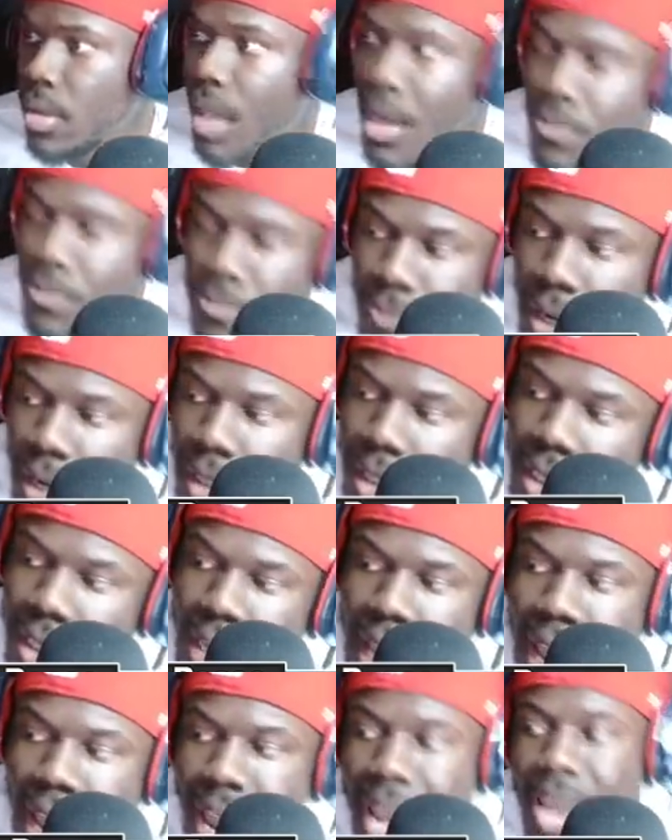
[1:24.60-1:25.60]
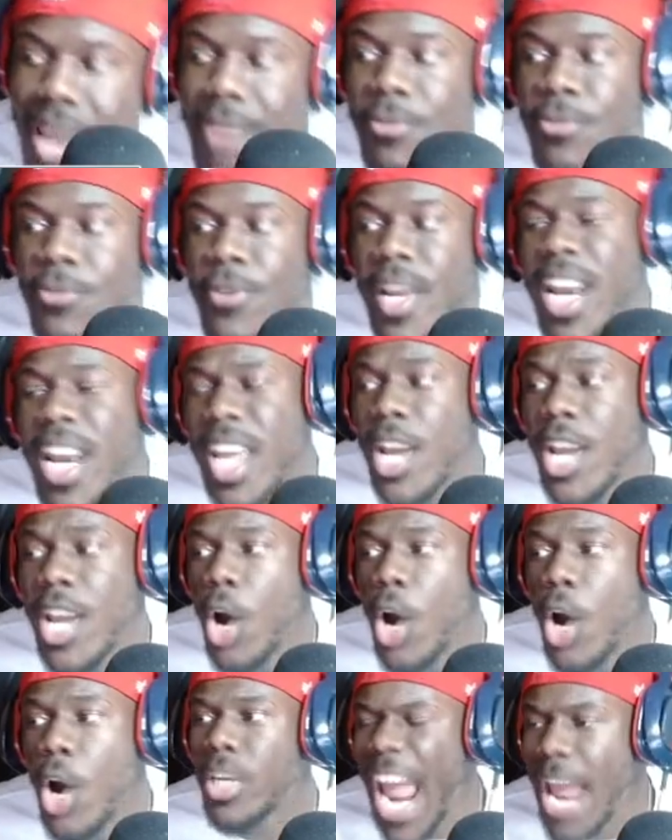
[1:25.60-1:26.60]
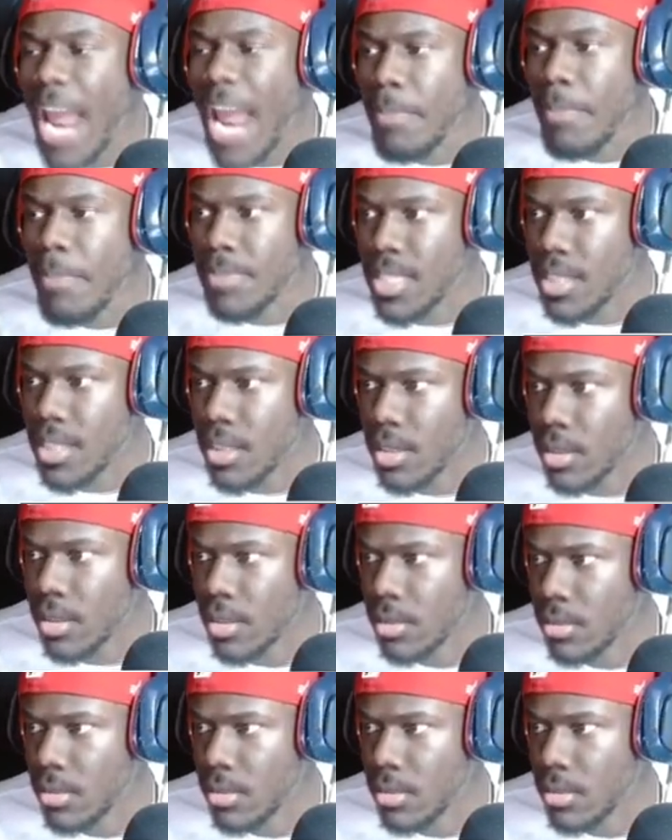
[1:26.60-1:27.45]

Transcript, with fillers: I fucking hate video games!